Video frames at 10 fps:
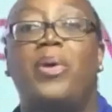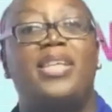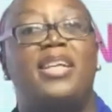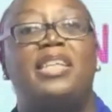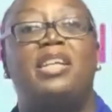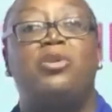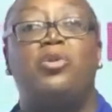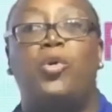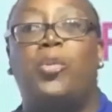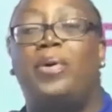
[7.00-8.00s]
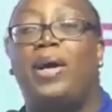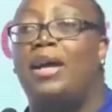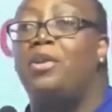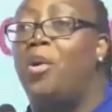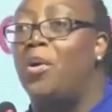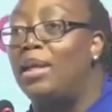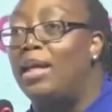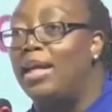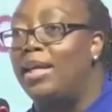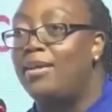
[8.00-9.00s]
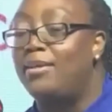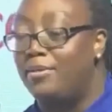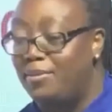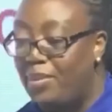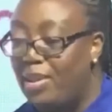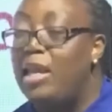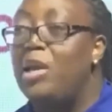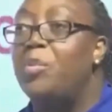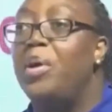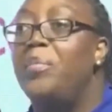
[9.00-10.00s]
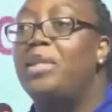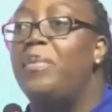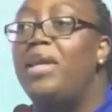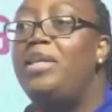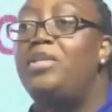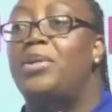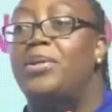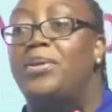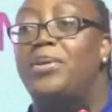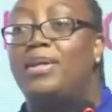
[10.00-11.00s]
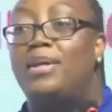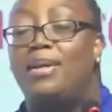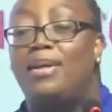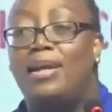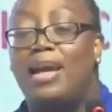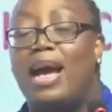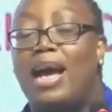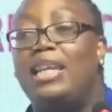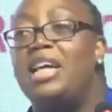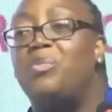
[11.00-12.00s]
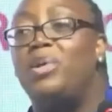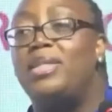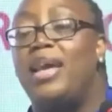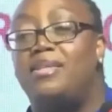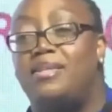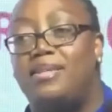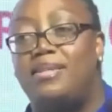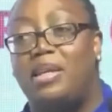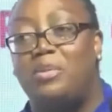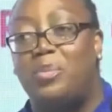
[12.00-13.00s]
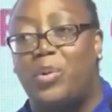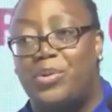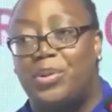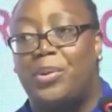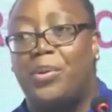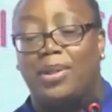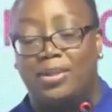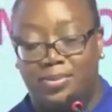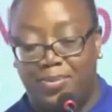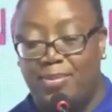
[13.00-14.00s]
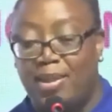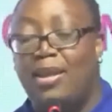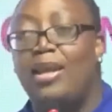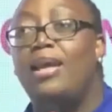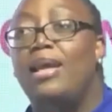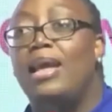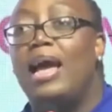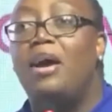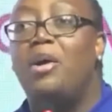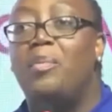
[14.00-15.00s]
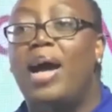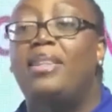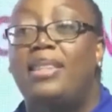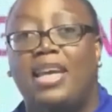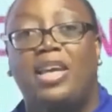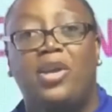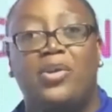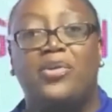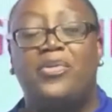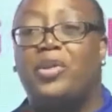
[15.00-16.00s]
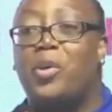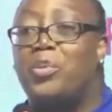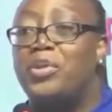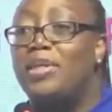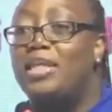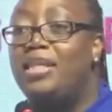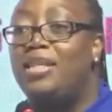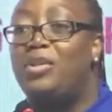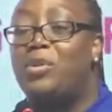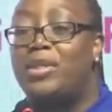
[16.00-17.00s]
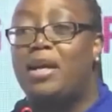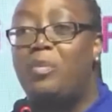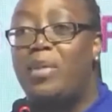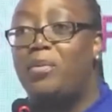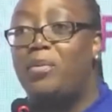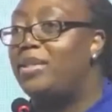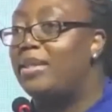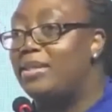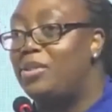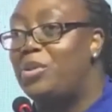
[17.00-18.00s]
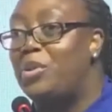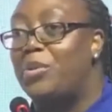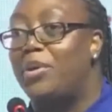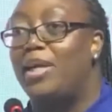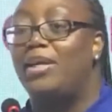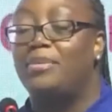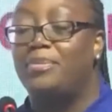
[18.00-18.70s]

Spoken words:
present in room and online. Permit me to align with existing protocol. And thank you for the opportunity to tell my WISCAR story.